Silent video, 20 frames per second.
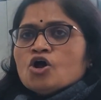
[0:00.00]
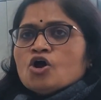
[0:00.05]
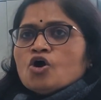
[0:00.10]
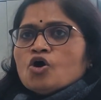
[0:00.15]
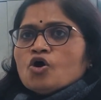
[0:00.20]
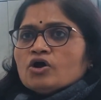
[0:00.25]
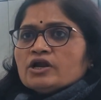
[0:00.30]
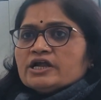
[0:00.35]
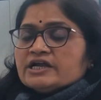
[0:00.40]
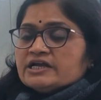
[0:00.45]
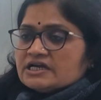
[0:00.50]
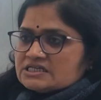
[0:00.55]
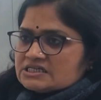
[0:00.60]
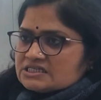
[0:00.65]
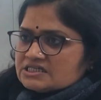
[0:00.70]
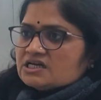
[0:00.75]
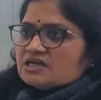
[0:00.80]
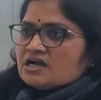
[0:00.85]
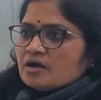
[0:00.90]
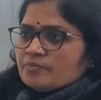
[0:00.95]
or
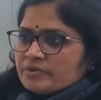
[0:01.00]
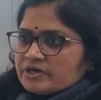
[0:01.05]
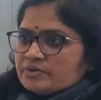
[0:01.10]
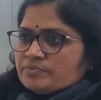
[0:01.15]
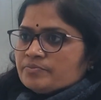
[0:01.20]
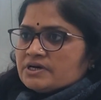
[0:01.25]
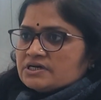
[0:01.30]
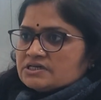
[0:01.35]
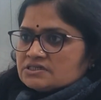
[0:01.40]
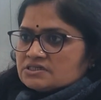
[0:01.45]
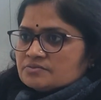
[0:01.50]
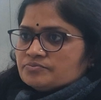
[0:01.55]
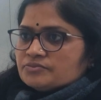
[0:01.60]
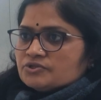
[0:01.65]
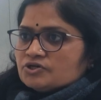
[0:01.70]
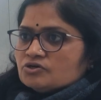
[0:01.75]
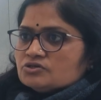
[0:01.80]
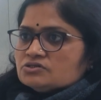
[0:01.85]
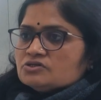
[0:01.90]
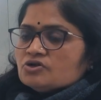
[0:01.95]
industrial commitments,
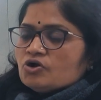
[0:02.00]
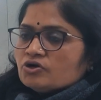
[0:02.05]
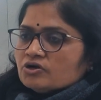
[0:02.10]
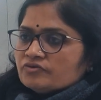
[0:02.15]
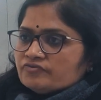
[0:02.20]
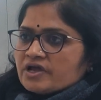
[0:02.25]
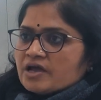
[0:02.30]
because a lot of